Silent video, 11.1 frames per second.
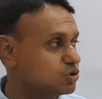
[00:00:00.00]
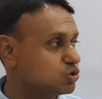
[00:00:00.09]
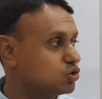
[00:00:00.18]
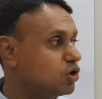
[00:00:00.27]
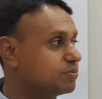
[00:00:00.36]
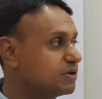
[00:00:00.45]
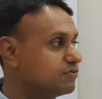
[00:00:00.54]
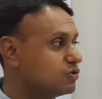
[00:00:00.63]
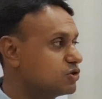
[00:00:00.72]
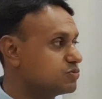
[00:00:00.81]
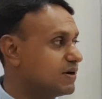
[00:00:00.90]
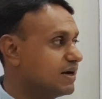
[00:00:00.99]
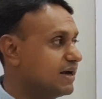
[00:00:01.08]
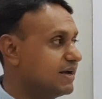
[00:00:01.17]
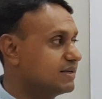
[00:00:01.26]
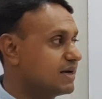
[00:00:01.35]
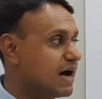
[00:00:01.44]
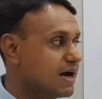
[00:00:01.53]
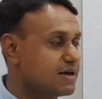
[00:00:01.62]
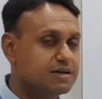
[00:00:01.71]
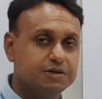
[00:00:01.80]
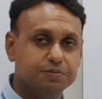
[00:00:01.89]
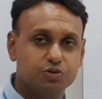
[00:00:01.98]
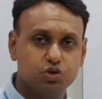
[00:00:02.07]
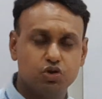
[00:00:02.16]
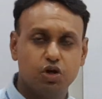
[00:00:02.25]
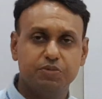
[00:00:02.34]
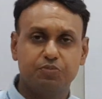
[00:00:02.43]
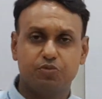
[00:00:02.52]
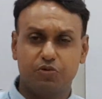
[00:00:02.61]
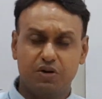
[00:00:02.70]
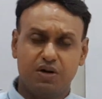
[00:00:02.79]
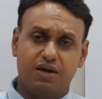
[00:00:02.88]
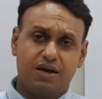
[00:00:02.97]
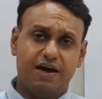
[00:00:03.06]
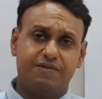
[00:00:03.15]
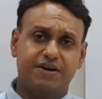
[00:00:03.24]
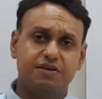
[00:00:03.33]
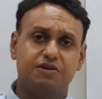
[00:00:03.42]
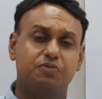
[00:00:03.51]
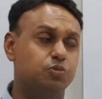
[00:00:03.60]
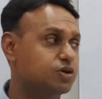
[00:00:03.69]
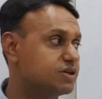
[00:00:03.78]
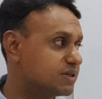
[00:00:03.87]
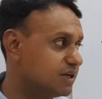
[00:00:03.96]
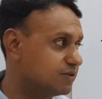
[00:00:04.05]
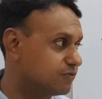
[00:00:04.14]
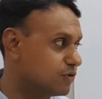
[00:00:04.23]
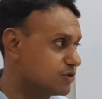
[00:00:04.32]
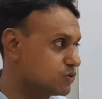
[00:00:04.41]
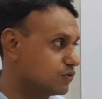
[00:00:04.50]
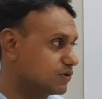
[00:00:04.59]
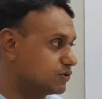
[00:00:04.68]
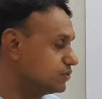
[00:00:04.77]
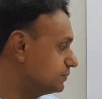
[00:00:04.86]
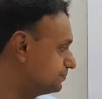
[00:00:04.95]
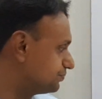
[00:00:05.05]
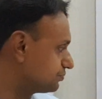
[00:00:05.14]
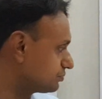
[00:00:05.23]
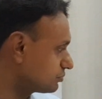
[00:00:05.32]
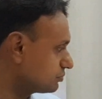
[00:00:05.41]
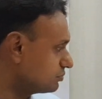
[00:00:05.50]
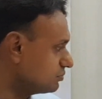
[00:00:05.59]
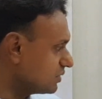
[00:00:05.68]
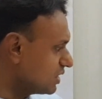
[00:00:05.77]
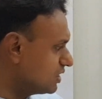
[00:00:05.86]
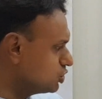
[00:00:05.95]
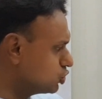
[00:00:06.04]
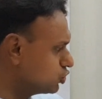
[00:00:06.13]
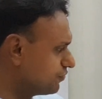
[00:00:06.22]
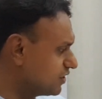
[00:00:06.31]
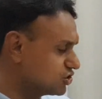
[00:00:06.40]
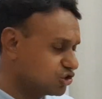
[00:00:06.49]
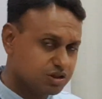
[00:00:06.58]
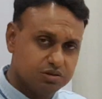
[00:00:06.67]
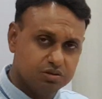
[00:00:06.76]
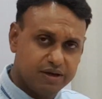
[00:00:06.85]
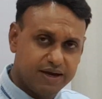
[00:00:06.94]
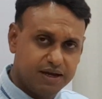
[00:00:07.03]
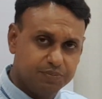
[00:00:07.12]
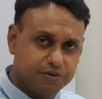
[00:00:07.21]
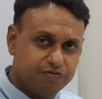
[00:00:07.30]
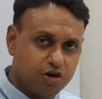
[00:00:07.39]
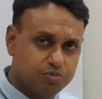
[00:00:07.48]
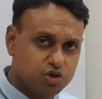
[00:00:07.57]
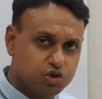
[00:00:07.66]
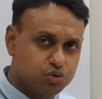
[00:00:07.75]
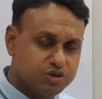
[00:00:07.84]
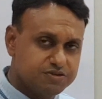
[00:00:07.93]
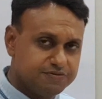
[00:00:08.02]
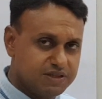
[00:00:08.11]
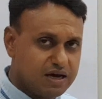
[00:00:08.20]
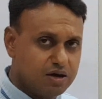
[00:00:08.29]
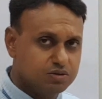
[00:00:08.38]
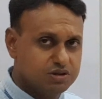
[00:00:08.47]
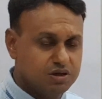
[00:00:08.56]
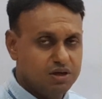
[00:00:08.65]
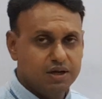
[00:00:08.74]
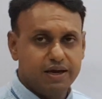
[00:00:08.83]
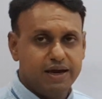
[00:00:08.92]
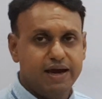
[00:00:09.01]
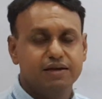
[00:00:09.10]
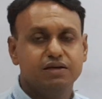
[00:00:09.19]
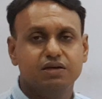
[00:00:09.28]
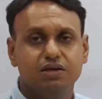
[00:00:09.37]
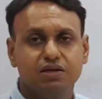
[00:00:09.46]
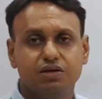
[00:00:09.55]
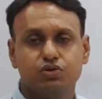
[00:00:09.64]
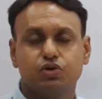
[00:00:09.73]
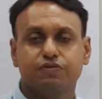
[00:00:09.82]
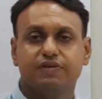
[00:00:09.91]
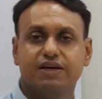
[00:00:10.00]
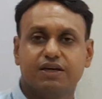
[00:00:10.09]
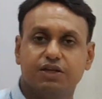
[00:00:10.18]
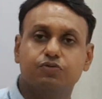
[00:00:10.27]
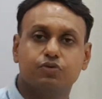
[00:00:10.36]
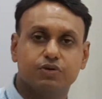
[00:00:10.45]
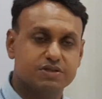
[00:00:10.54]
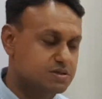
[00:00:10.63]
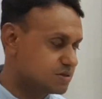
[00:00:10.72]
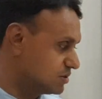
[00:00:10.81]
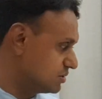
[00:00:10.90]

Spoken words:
You should not be influenced by any higher up. You should not be have any political influence over you. And you should function and perform your duties without any sort of like influence.